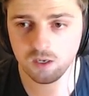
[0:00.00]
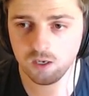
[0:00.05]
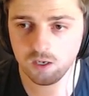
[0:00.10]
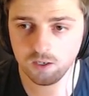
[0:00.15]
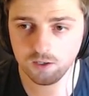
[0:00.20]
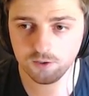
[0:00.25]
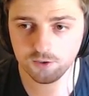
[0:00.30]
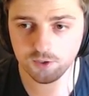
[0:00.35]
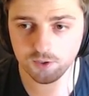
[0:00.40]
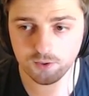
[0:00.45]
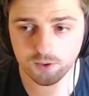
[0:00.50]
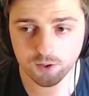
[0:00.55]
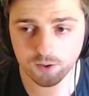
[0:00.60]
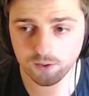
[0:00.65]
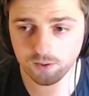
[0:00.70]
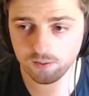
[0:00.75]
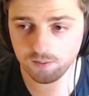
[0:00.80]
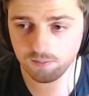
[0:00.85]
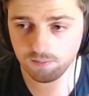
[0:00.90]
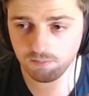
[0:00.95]
So
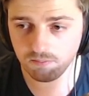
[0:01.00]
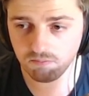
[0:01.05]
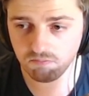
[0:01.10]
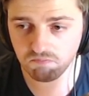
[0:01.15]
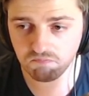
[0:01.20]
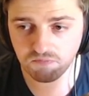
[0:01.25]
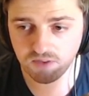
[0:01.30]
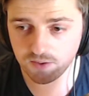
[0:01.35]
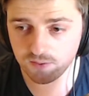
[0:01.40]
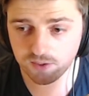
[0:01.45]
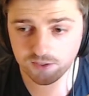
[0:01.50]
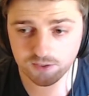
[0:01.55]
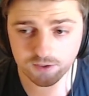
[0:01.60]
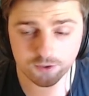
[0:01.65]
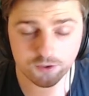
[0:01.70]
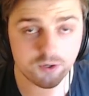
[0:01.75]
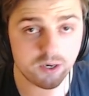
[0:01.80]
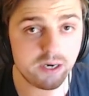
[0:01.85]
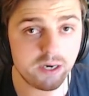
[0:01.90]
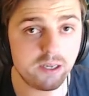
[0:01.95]
no, there is
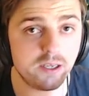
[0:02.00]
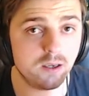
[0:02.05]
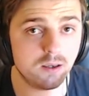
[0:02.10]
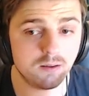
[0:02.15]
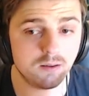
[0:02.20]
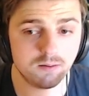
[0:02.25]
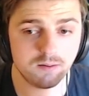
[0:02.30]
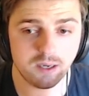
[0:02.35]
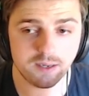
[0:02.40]
no trade here